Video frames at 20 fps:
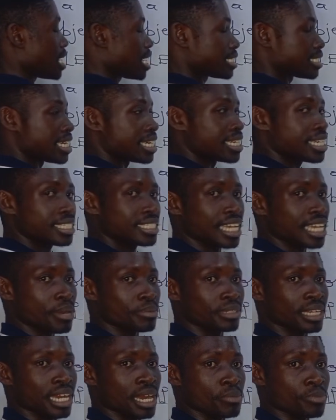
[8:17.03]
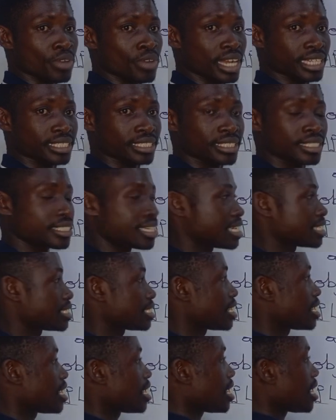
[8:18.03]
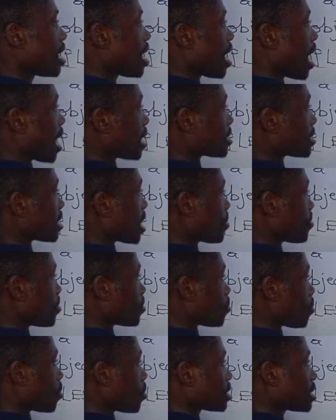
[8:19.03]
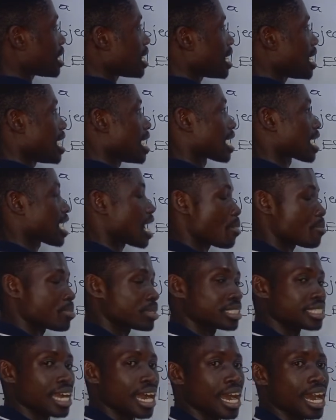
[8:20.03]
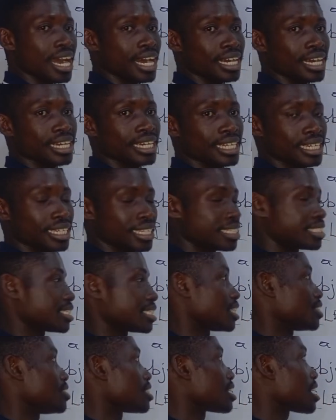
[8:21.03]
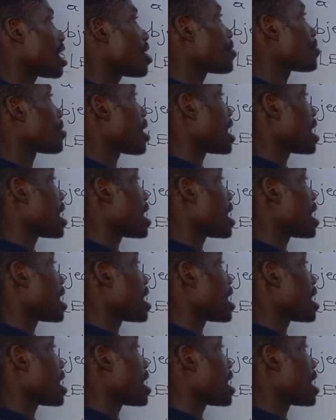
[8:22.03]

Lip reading: realize that anytime that I'm writing set, I start with what? A capital letter. You can